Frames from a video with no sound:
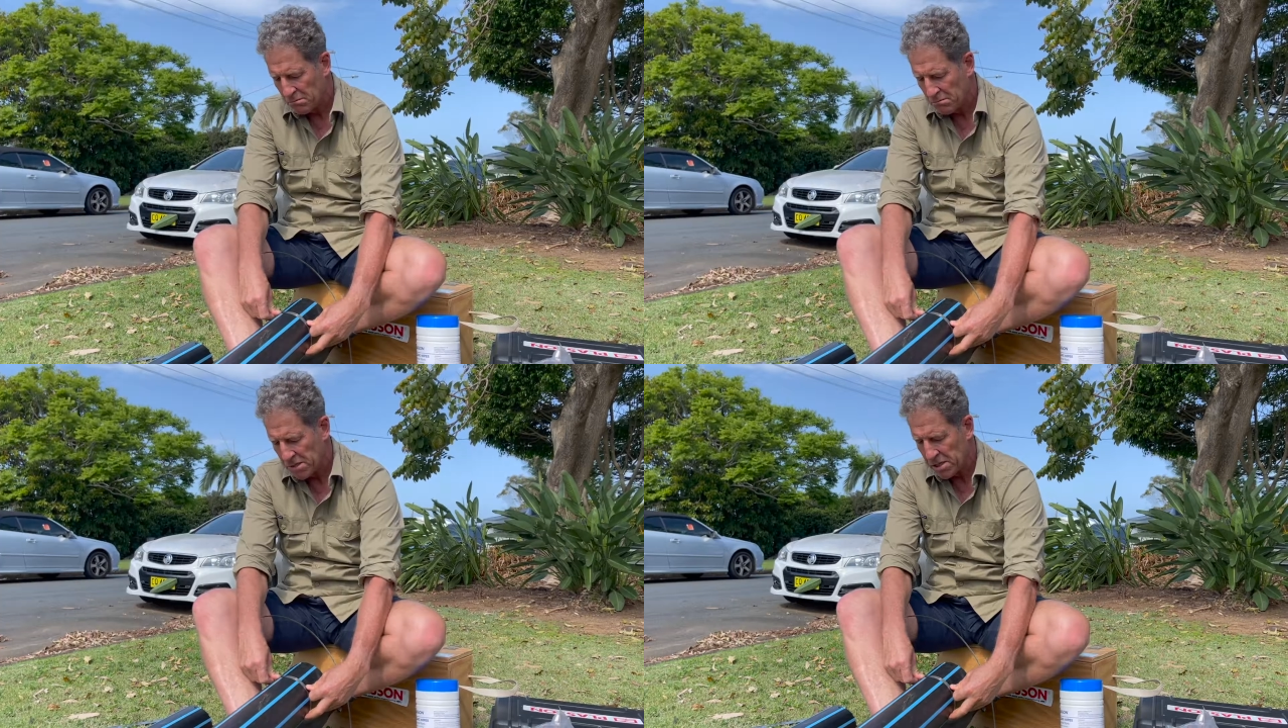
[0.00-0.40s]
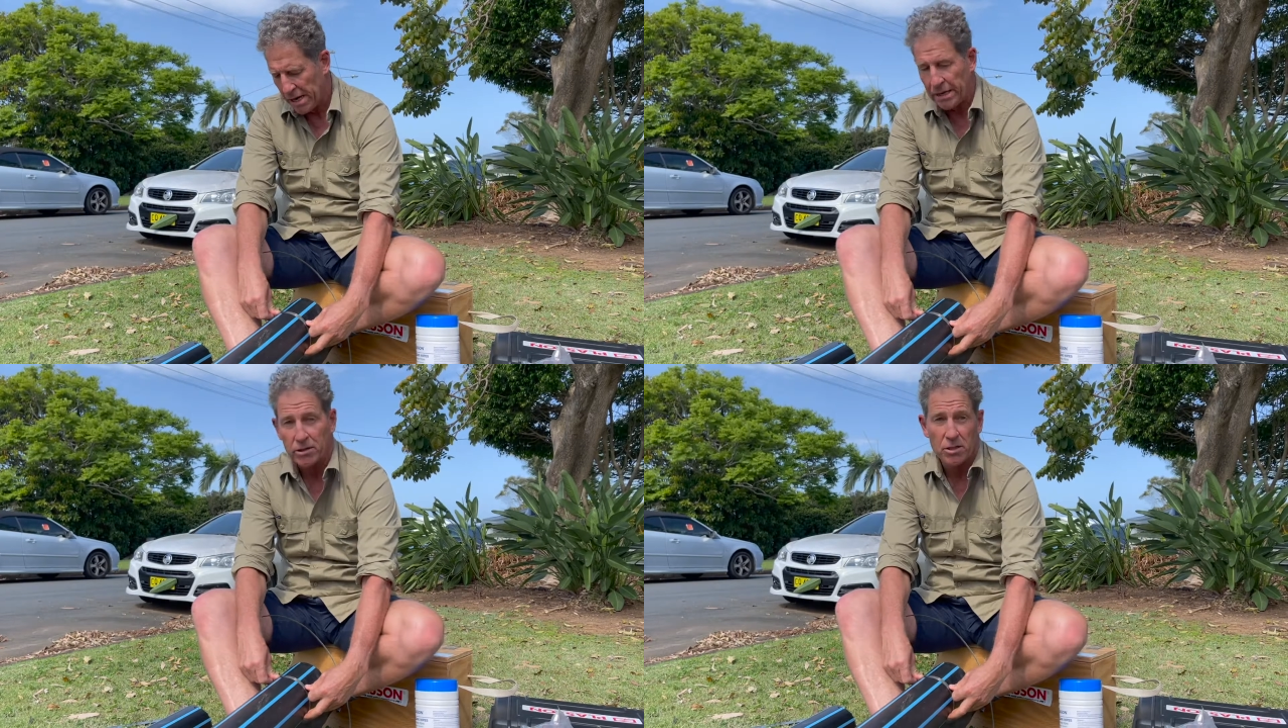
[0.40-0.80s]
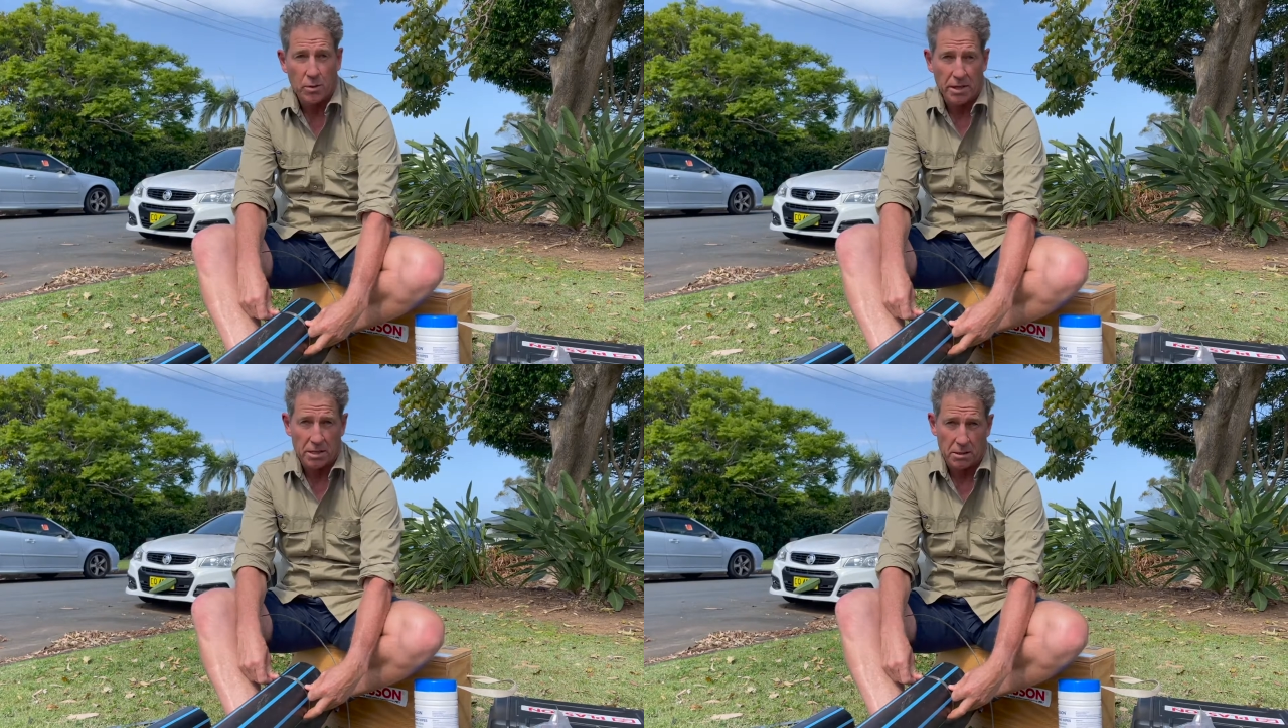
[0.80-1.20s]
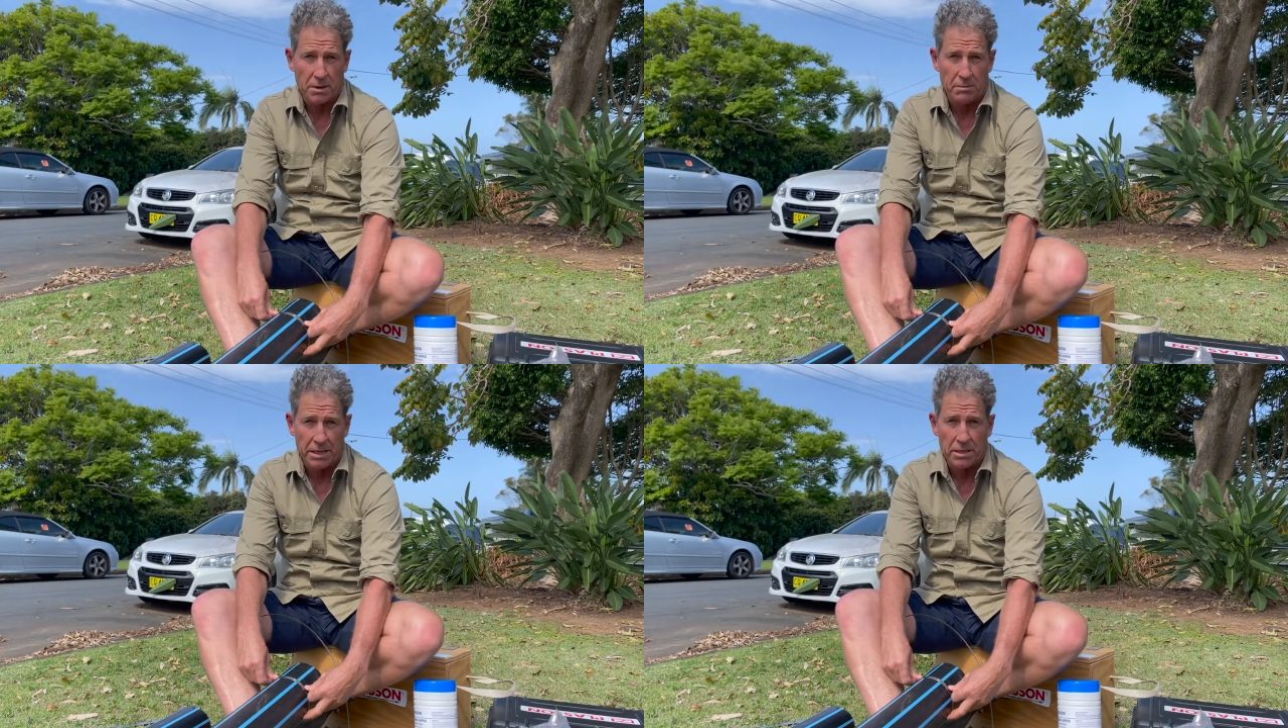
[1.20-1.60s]
I'd say 126
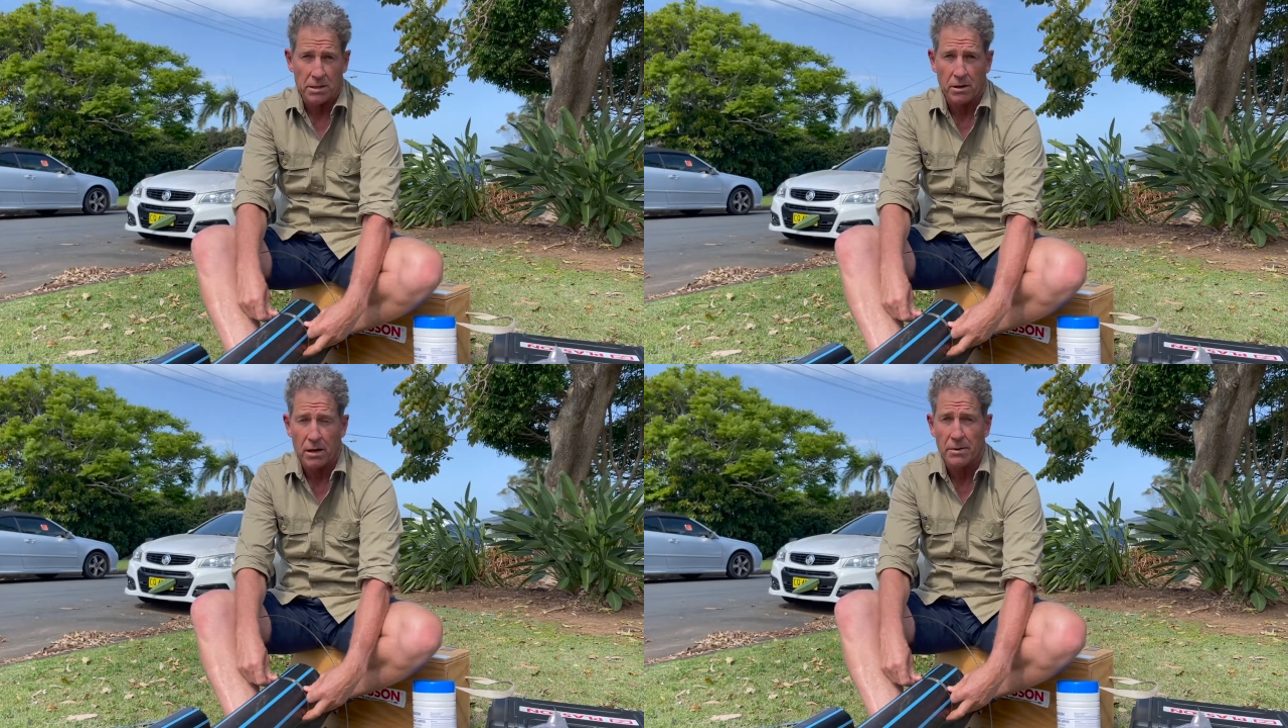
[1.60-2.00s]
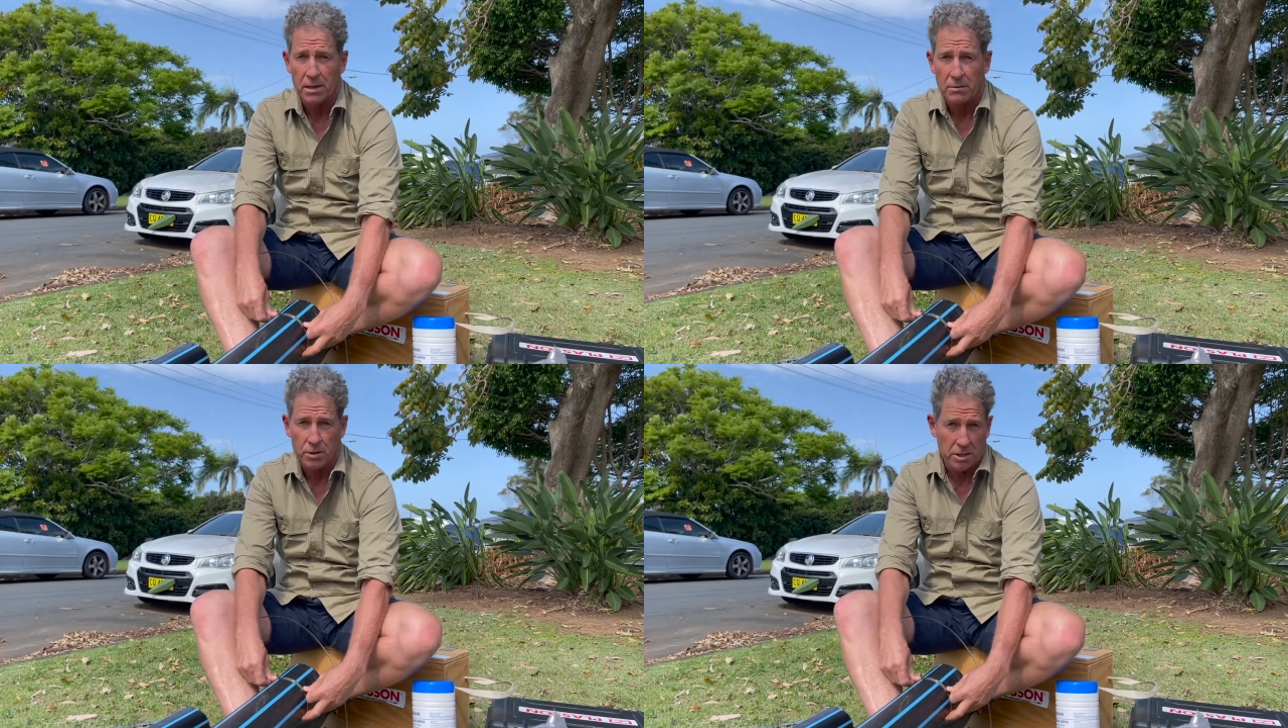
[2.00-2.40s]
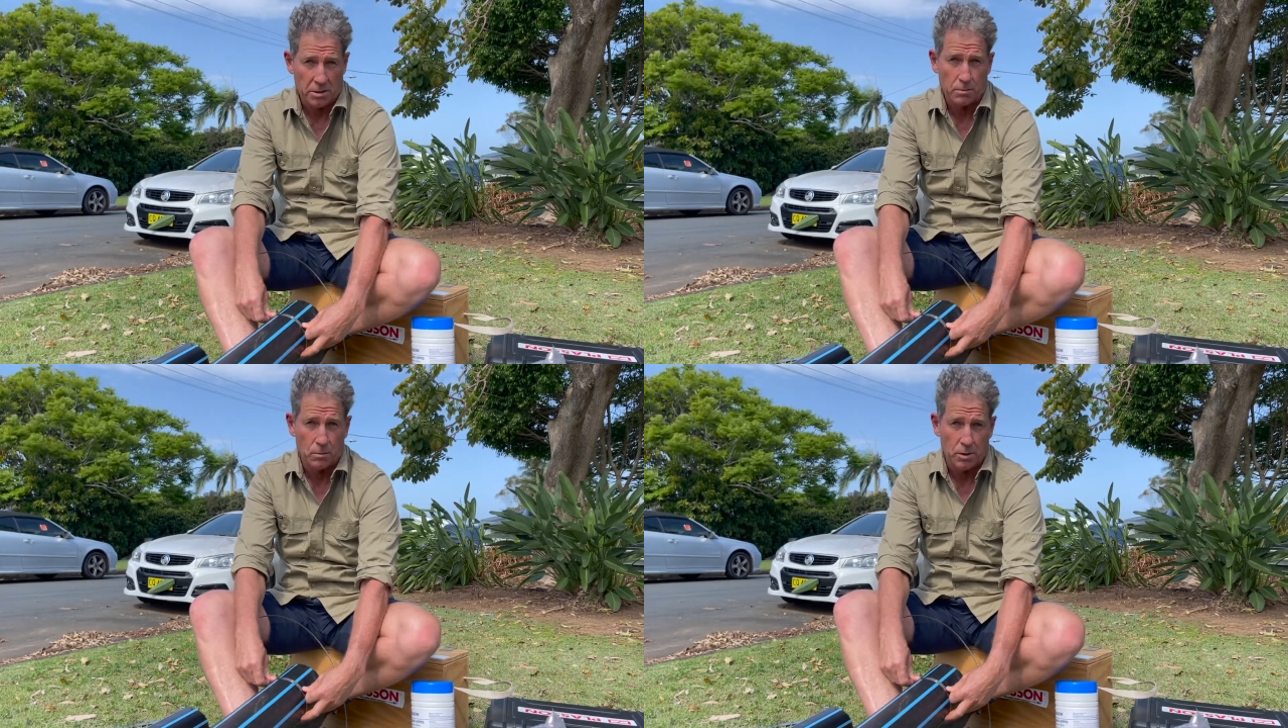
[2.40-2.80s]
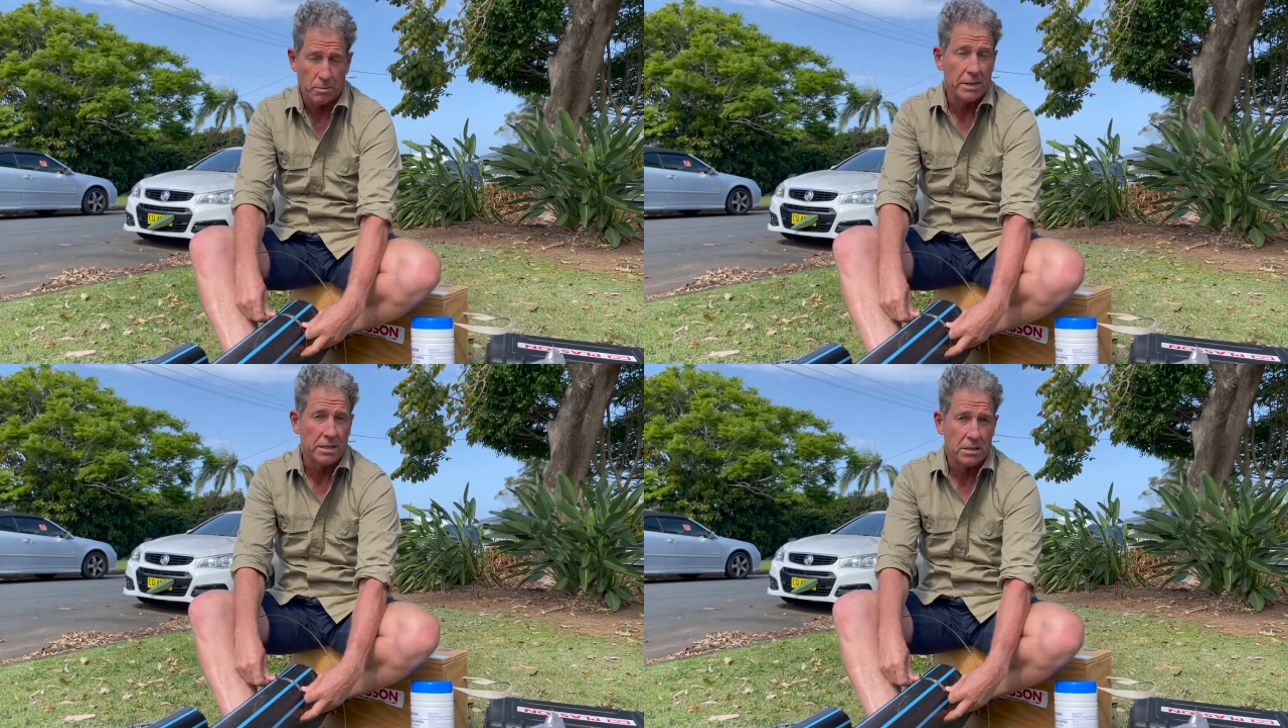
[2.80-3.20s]
millimeters in diameter, which is which
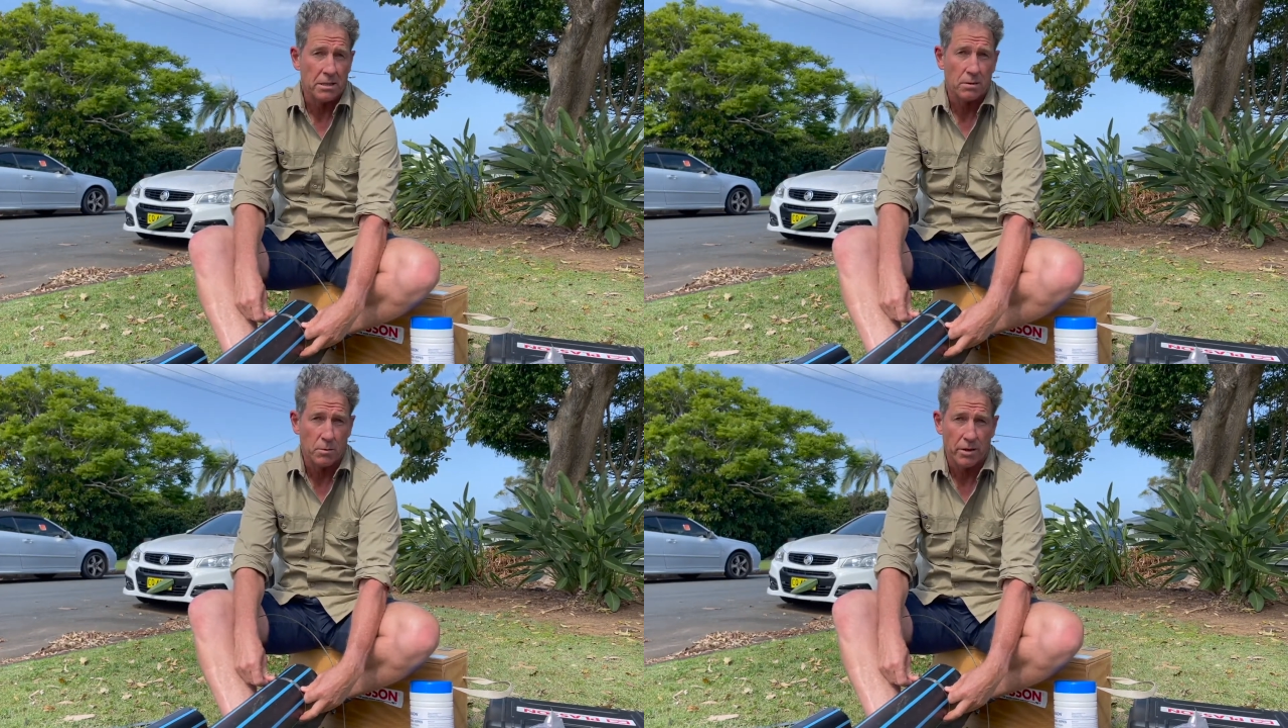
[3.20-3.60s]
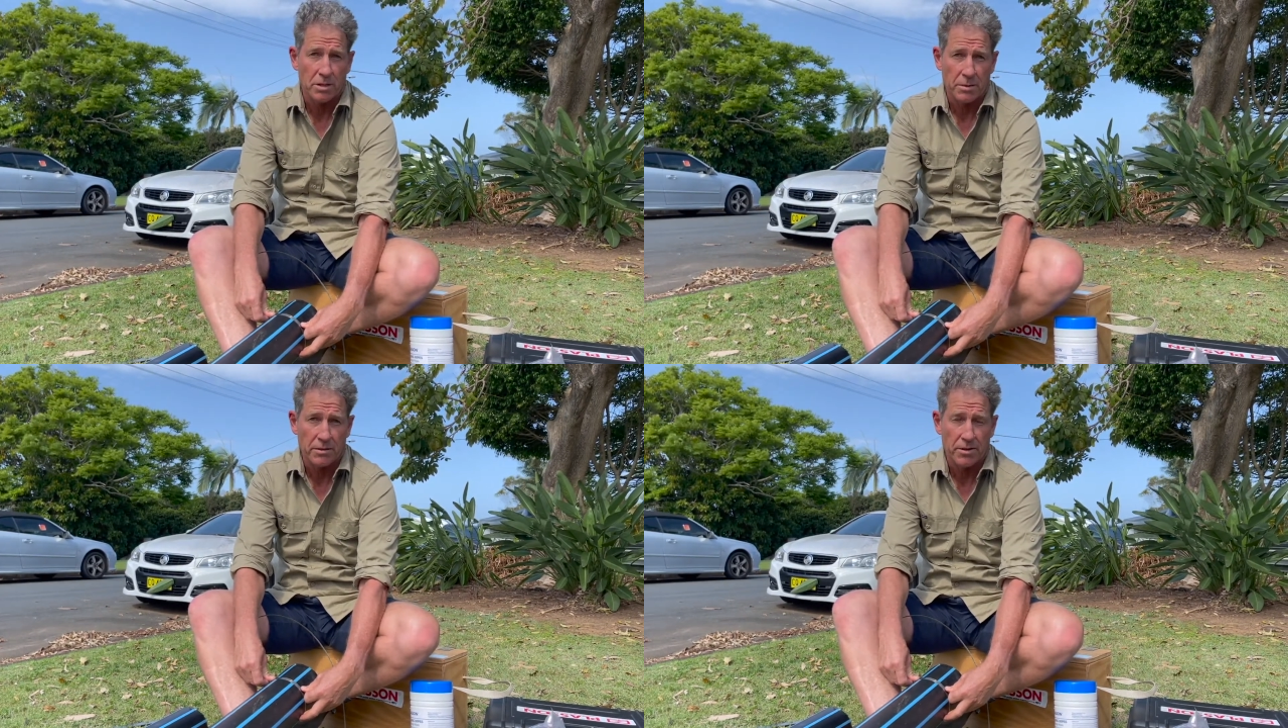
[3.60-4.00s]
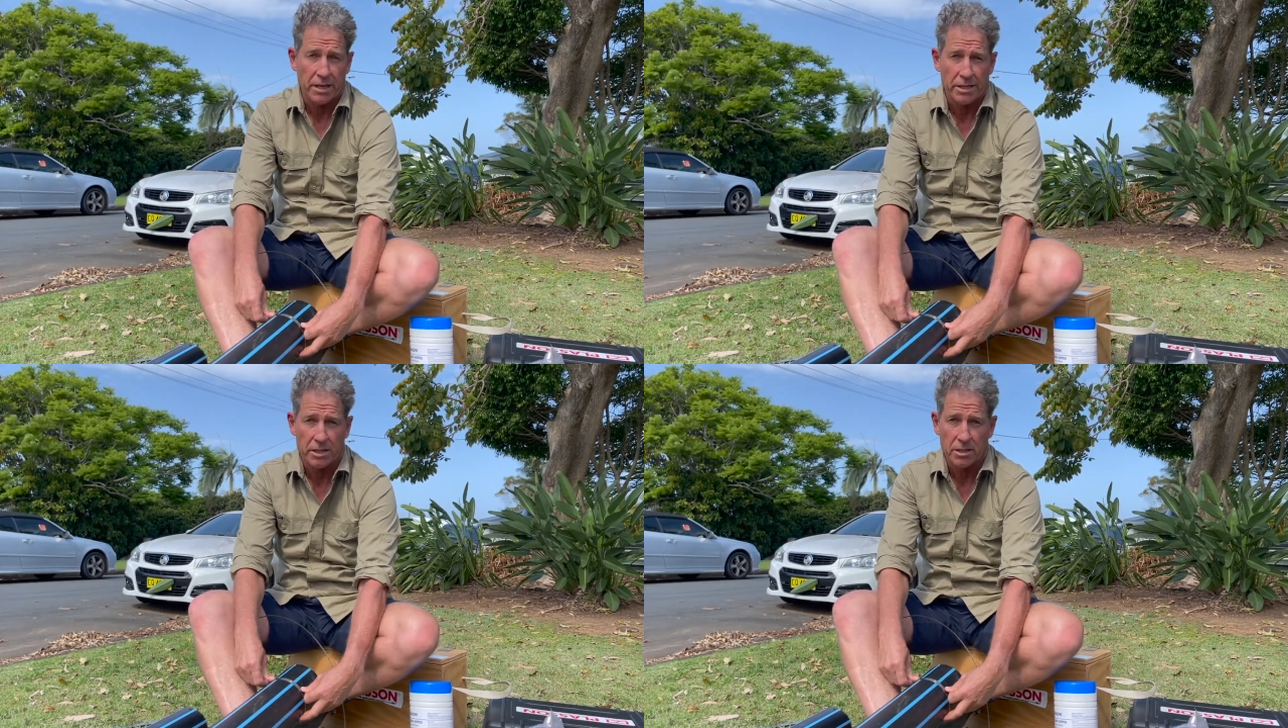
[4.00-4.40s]
means it's within specification.